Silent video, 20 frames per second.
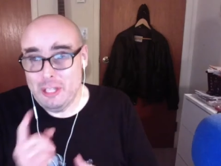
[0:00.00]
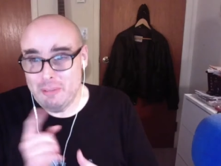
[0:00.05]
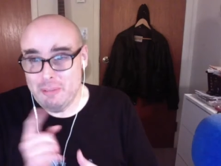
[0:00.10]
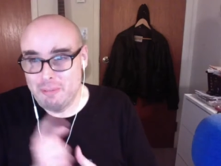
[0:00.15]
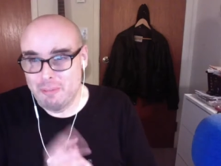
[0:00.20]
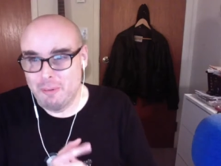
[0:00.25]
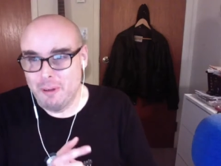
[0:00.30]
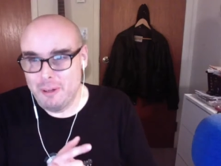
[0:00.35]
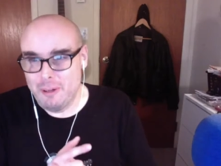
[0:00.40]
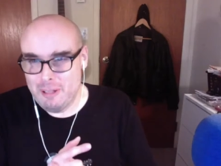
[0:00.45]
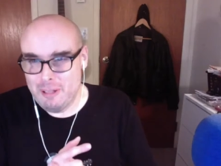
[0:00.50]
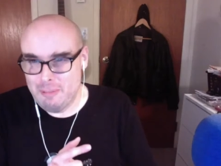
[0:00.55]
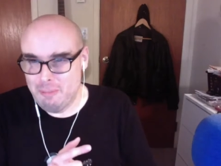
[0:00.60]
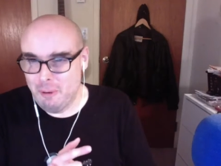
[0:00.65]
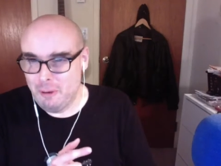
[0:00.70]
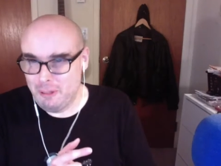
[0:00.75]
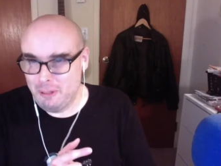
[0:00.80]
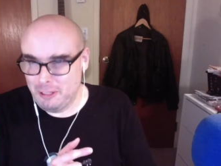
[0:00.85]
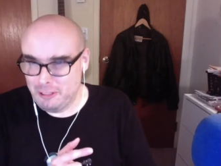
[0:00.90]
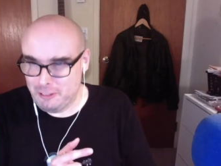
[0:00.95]

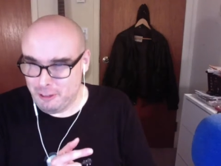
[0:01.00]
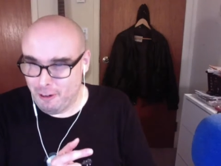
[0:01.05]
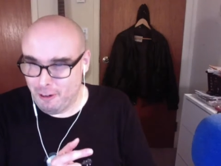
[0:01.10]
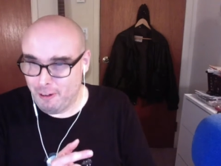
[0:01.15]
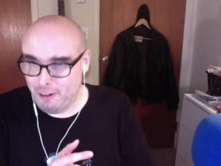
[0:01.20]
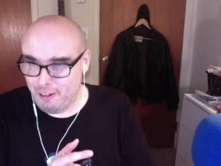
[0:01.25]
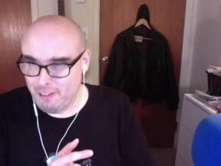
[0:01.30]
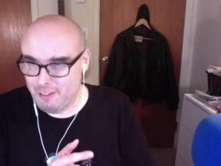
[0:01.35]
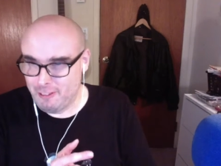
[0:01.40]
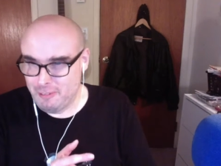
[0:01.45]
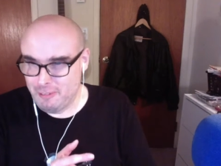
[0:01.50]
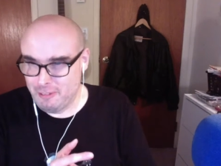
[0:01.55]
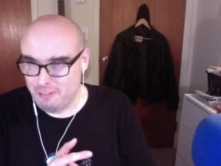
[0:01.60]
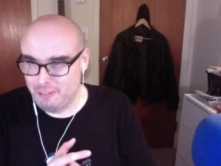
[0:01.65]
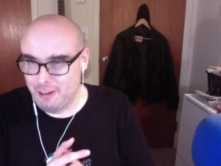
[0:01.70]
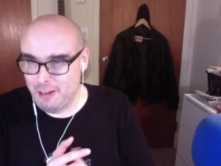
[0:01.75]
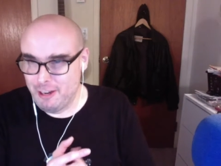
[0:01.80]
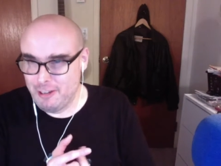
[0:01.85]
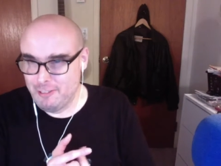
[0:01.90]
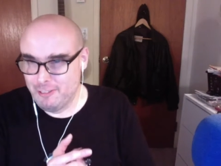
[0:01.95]
bought a guitar from a
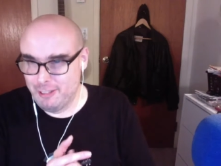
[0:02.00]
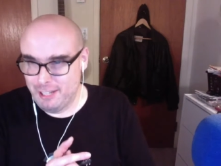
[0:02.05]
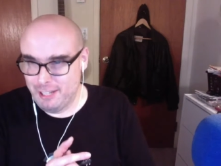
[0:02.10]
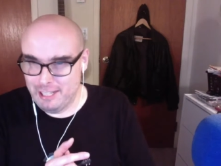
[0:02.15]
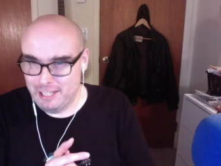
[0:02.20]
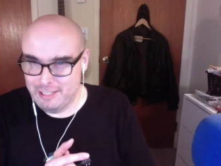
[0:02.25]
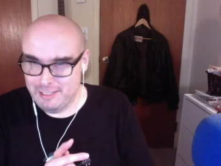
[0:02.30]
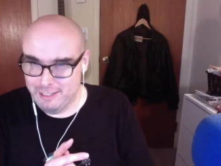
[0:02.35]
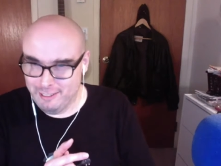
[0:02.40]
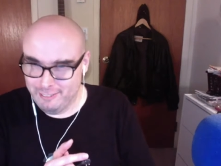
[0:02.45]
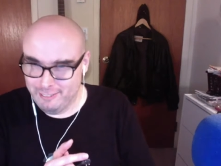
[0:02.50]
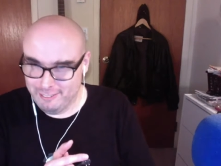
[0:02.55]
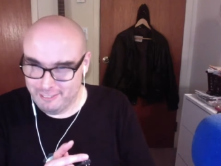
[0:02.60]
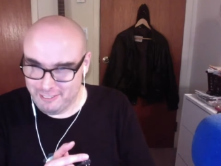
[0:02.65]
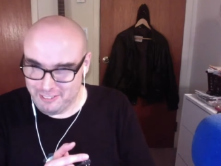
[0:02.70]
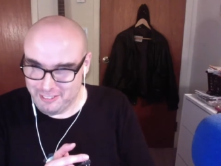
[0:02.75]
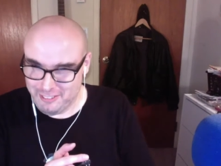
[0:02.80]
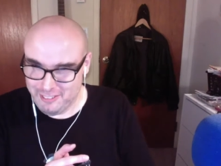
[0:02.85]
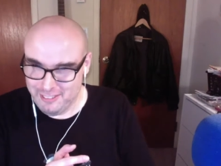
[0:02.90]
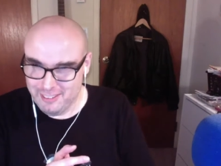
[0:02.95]
friend for
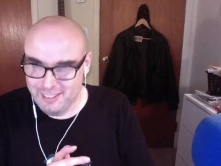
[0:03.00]
$8.